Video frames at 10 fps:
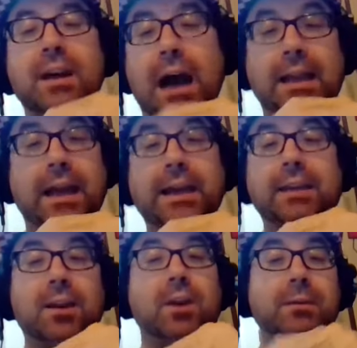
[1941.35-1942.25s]
I like
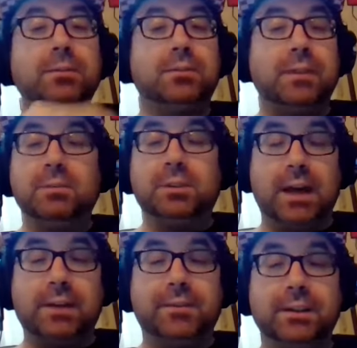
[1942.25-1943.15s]
it though. It was a
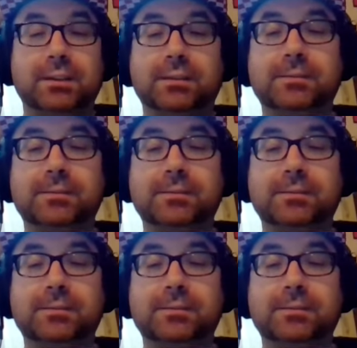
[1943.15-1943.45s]
lot of fun.